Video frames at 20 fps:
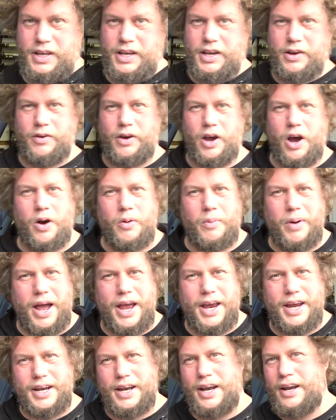he'll go
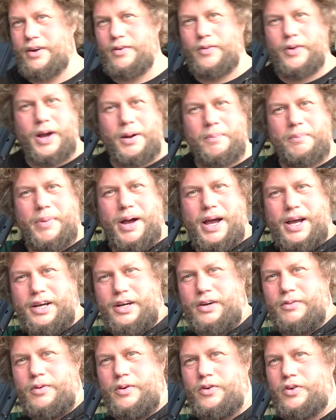away and then it will come back
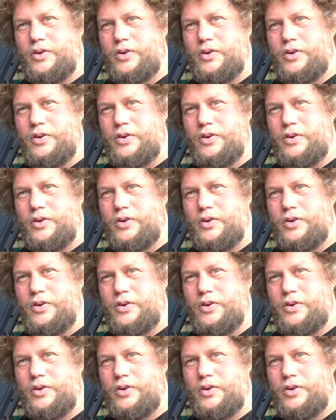and we'll